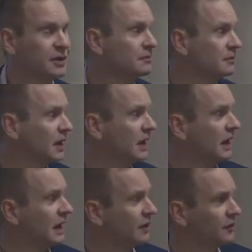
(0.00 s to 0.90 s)
up.
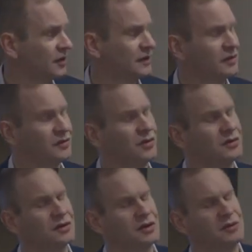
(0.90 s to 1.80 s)
And we said, that's
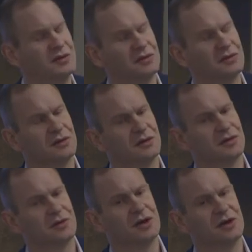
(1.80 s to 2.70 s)
odd. And we took a look at
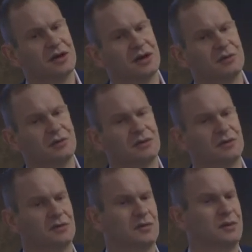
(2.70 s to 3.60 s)
the query, and it
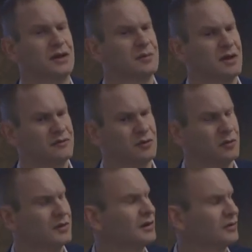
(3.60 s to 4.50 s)
was completely
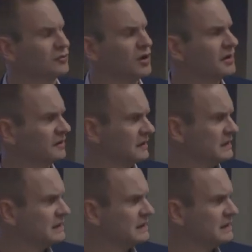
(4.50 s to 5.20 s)
malformed. It didn't look right.